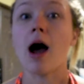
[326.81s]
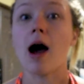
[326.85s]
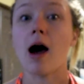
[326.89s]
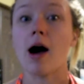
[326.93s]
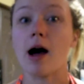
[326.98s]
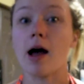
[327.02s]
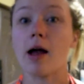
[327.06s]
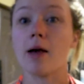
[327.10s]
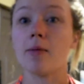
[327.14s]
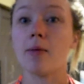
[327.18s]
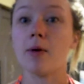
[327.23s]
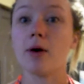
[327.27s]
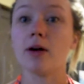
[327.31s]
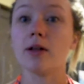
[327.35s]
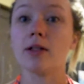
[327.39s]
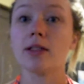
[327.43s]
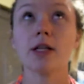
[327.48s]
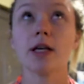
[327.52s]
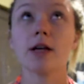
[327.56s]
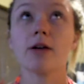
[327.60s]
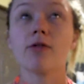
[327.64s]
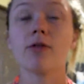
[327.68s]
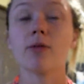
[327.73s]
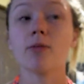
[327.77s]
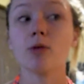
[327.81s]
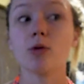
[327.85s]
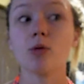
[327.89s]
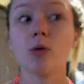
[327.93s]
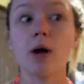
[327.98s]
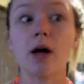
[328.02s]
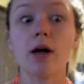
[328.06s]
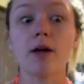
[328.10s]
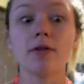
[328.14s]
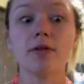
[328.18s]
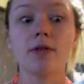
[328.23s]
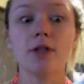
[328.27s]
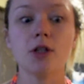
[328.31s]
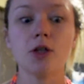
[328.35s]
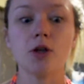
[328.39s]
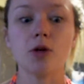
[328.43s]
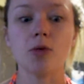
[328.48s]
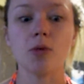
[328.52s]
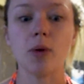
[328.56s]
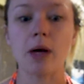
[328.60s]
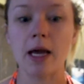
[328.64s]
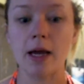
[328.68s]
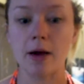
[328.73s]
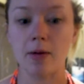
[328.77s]
I will take from 12
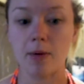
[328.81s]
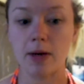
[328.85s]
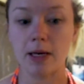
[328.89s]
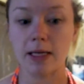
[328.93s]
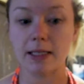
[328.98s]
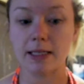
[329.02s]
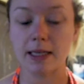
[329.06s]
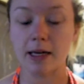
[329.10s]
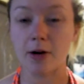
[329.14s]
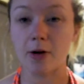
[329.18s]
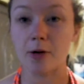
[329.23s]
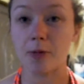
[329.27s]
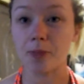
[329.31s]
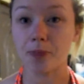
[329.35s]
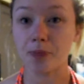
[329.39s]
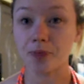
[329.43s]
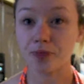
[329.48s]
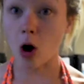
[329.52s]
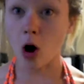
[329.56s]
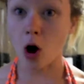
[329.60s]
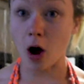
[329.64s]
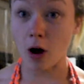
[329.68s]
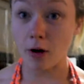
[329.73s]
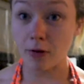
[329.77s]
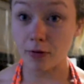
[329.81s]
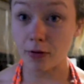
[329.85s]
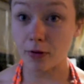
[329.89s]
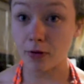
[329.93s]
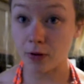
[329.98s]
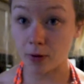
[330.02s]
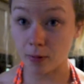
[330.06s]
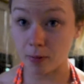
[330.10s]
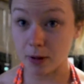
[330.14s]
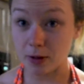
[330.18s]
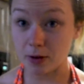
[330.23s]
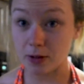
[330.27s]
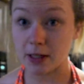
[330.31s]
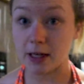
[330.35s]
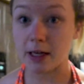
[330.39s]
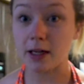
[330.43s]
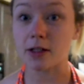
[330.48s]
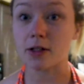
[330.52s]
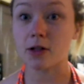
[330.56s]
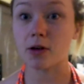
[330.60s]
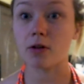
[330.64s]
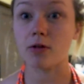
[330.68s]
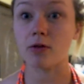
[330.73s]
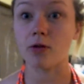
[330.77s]
to 8 weeks out off from using
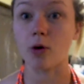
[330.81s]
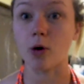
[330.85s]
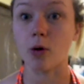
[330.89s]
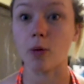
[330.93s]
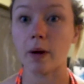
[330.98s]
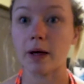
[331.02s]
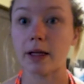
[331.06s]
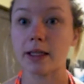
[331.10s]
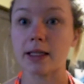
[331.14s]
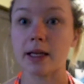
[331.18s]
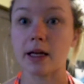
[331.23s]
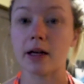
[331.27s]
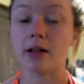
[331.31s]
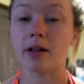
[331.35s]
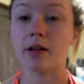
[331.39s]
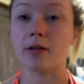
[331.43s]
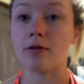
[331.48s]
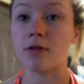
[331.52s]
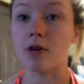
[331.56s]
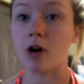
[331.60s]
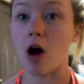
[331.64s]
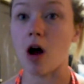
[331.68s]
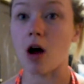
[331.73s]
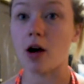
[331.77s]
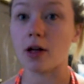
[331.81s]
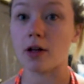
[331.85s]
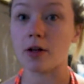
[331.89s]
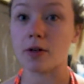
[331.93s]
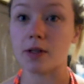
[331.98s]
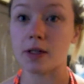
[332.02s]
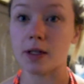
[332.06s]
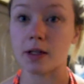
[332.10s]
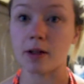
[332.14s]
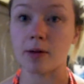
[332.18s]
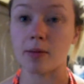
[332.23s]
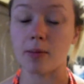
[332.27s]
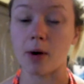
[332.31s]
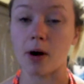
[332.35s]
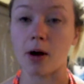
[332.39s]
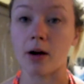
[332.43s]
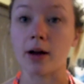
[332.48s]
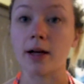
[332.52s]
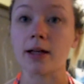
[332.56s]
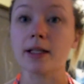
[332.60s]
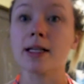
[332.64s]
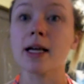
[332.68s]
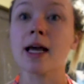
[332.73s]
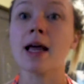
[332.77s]
it. So a 4-week cycle of not using the
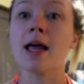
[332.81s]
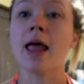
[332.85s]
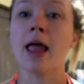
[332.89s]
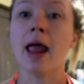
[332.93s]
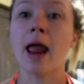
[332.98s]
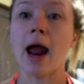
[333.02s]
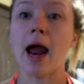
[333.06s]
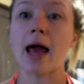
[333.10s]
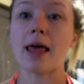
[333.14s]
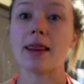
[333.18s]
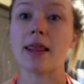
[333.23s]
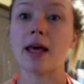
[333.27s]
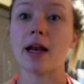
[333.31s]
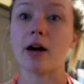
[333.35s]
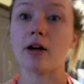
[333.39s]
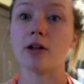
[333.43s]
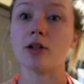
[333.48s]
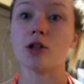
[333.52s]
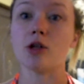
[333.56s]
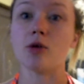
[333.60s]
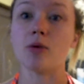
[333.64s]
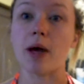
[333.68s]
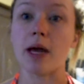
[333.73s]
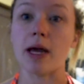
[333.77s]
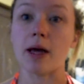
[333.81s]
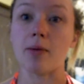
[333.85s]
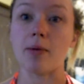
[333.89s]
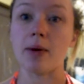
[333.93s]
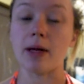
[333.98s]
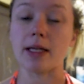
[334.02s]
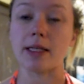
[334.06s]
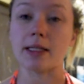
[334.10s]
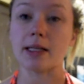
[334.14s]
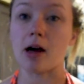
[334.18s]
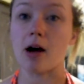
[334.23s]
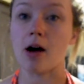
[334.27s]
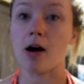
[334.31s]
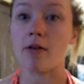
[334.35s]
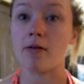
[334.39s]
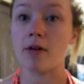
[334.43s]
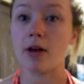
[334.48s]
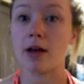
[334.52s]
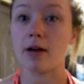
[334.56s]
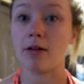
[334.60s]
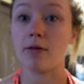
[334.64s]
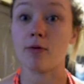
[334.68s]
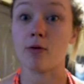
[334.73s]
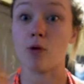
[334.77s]
product. And then I'll do 8 weeks of
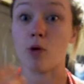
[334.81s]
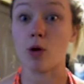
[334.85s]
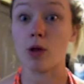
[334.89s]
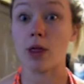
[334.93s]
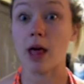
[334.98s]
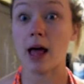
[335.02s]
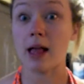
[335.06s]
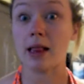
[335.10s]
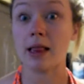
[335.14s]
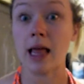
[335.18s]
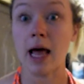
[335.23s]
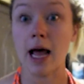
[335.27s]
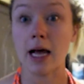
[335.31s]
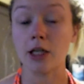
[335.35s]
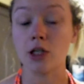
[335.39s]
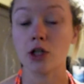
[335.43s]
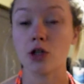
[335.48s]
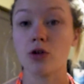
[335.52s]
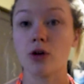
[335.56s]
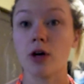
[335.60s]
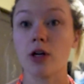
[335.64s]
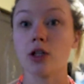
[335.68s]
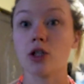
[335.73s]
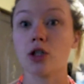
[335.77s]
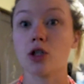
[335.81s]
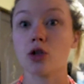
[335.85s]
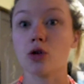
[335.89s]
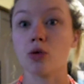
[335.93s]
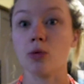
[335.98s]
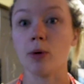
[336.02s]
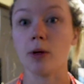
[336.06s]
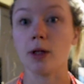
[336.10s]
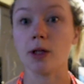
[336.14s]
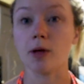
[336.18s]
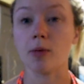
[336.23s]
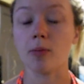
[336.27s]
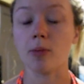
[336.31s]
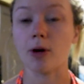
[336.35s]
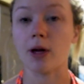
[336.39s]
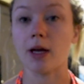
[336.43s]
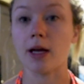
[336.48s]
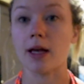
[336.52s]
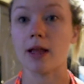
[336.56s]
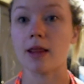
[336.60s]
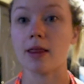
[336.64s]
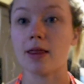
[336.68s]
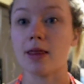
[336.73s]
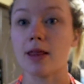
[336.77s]
it for that last stretch to really bring
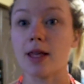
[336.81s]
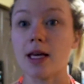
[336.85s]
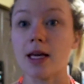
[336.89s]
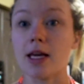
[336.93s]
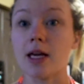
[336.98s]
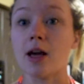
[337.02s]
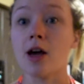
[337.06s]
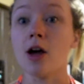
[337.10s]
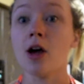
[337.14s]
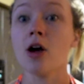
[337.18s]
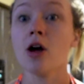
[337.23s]
in the